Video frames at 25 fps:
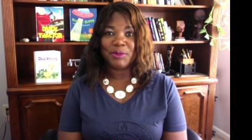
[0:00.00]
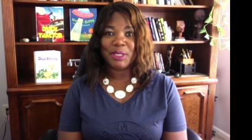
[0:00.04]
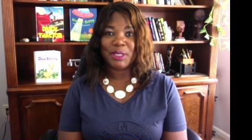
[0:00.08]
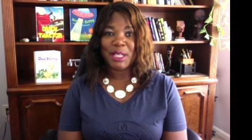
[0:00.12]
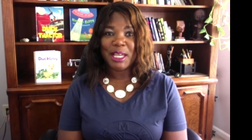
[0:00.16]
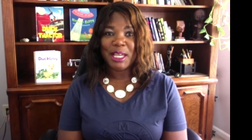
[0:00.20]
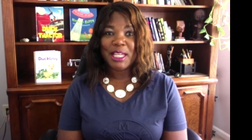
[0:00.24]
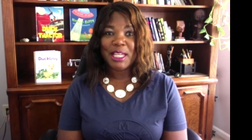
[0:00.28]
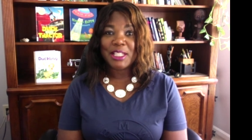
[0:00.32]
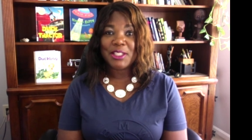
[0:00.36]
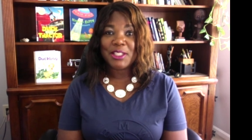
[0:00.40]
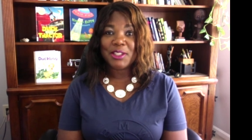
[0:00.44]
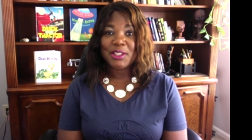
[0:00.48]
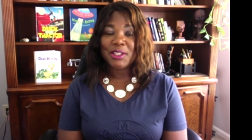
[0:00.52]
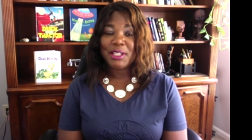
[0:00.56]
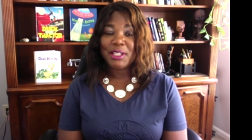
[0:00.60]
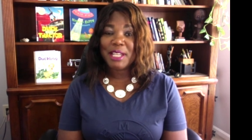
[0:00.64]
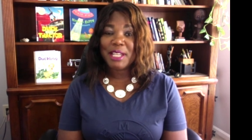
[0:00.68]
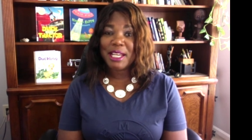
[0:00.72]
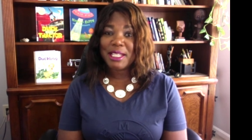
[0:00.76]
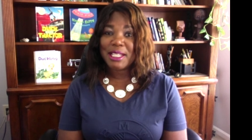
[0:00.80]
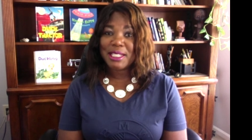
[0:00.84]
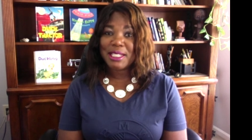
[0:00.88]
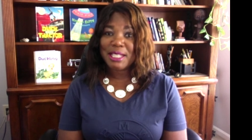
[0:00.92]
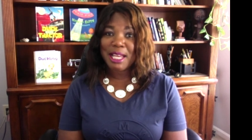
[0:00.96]
So the
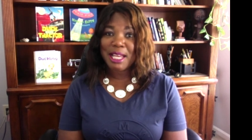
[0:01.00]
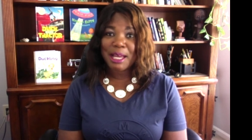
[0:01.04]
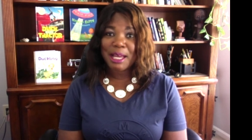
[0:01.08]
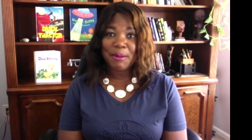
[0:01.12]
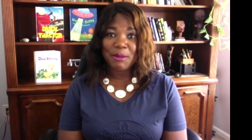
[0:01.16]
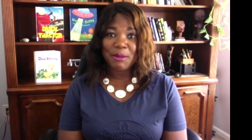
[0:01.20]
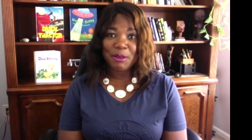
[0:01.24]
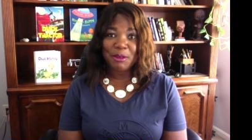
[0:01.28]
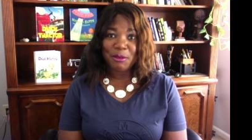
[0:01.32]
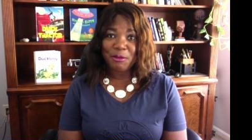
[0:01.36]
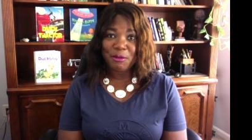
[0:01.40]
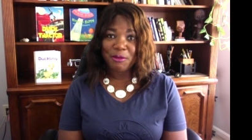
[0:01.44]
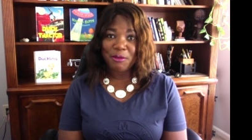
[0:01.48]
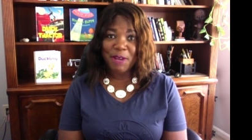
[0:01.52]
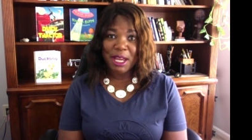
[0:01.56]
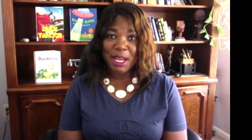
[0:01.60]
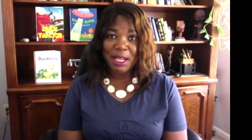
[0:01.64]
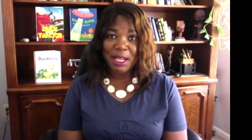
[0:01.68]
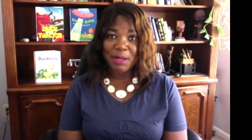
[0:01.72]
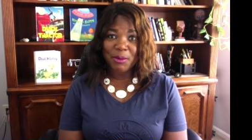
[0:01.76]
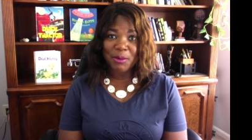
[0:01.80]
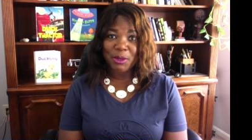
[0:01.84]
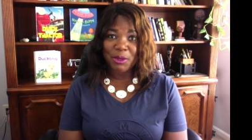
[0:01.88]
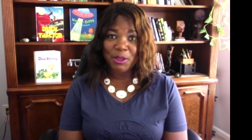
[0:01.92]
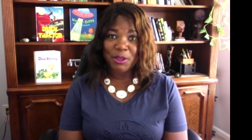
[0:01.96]
next time you're fighting
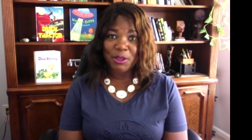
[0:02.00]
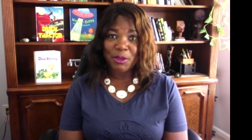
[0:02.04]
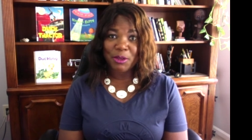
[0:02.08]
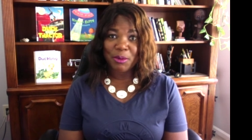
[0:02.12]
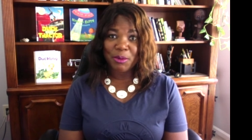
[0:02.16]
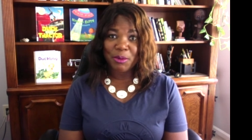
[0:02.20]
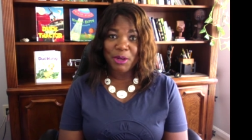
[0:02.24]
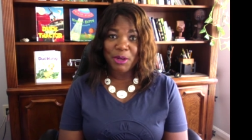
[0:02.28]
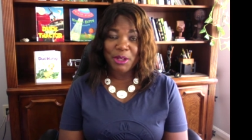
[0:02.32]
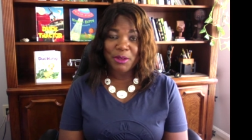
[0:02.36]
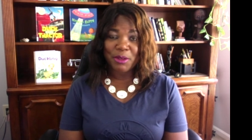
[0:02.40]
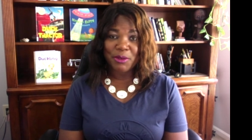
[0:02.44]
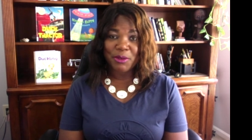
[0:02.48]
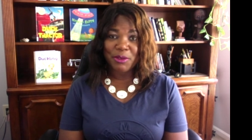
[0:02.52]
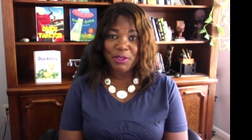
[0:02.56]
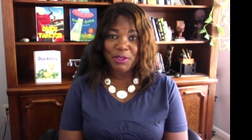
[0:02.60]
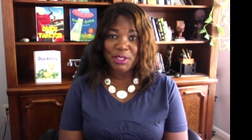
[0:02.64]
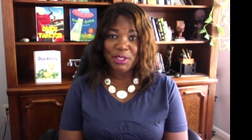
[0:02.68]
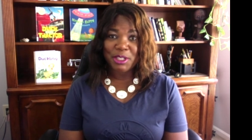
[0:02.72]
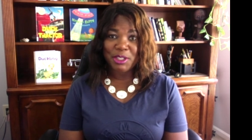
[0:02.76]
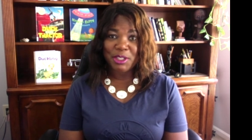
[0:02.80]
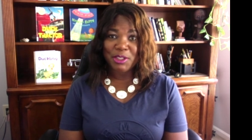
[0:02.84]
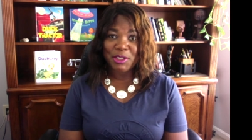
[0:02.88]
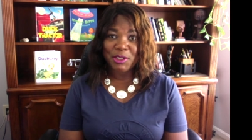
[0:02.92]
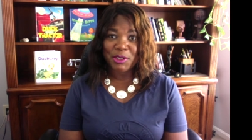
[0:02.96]
with your brother or
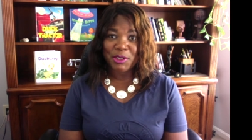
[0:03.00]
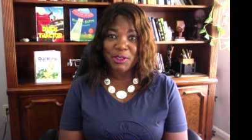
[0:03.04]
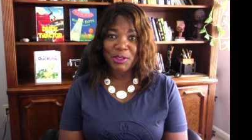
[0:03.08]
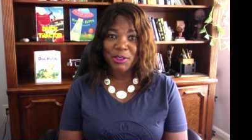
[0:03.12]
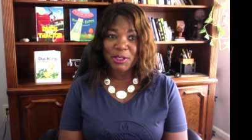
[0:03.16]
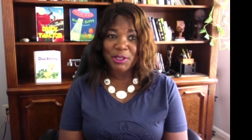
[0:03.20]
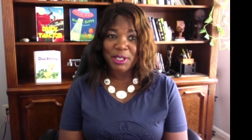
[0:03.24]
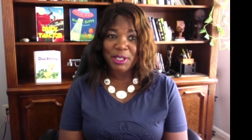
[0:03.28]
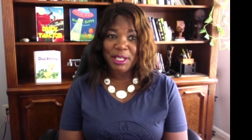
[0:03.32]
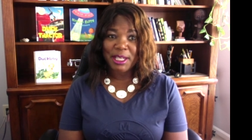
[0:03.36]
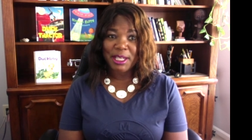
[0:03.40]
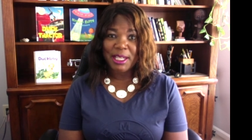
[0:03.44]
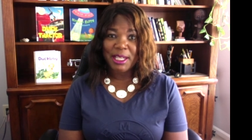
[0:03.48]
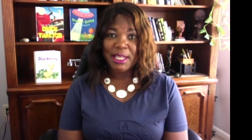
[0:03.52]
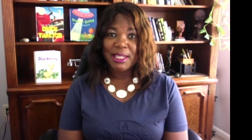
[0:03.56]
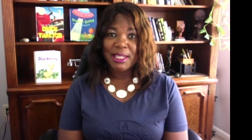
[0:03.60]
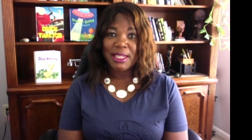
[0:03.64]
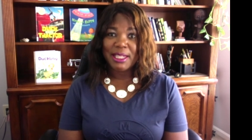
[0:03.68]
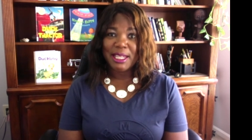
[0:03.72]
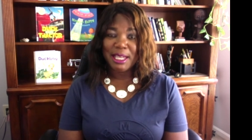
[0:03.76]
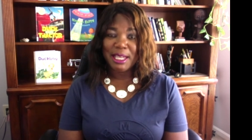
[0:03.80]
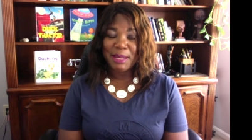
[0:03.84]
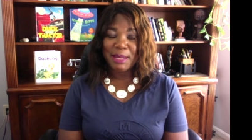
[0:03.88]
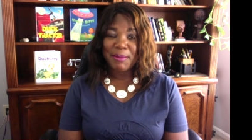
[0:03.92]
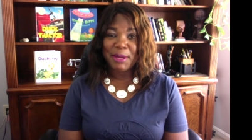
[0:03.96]
sister,
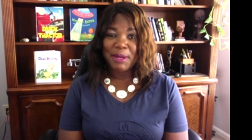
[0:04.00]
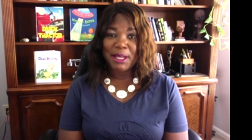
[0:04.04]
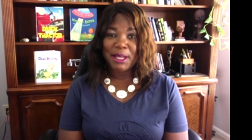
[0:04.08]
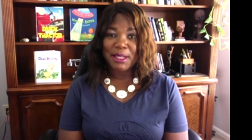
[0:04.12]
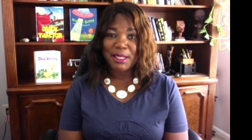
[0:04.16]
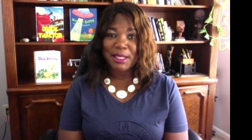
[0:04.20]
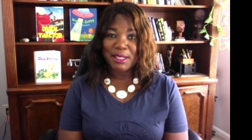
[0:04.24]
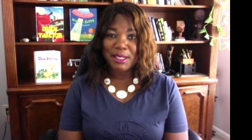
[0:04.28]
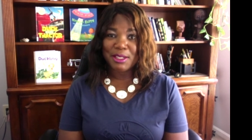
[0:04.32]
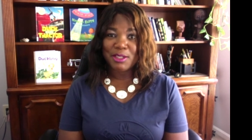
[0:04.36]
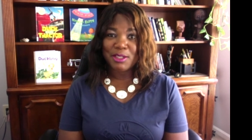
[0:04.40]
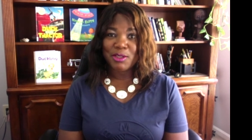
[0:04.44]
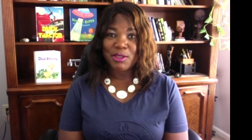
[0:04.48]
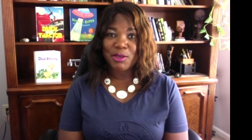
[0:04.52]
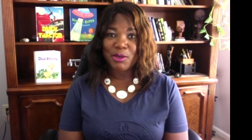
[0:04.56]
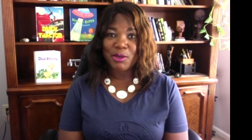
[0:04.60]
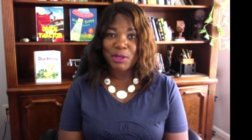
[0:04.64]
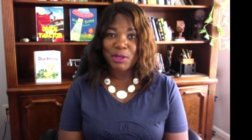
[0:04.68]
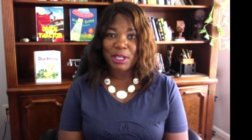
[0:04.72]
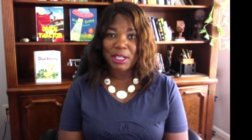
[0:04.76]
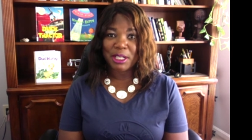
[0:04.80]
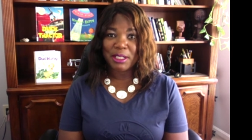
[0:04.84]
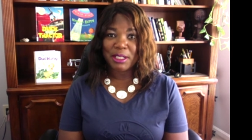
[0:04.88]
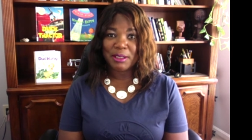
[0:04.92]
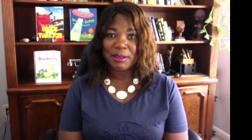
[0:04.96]
think about this story.